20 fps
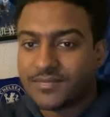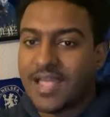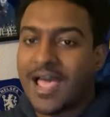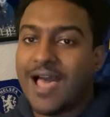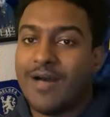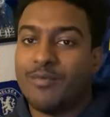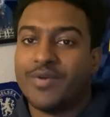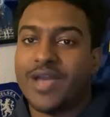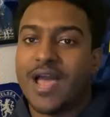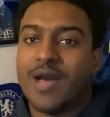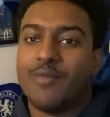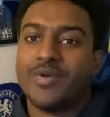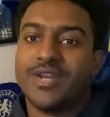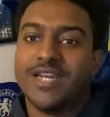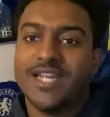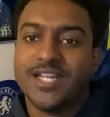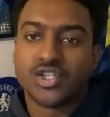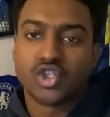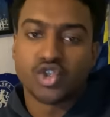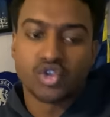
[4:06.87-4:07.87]
And we
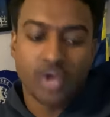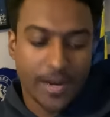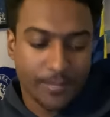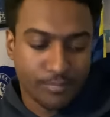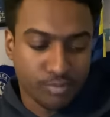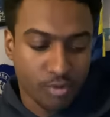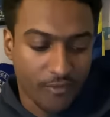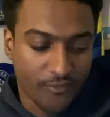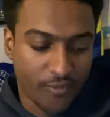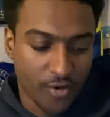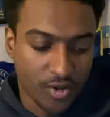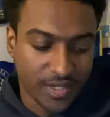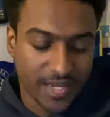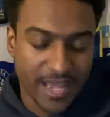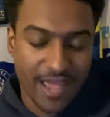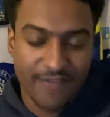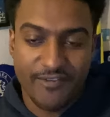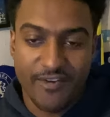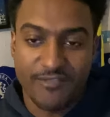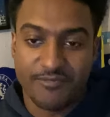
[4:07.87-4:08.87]
need straight profit on the
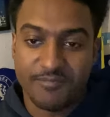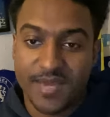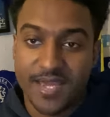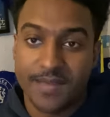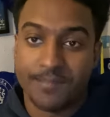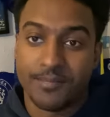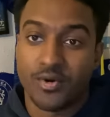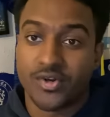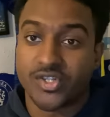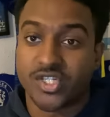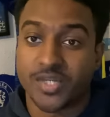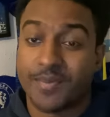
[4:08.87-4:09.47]
FFP books.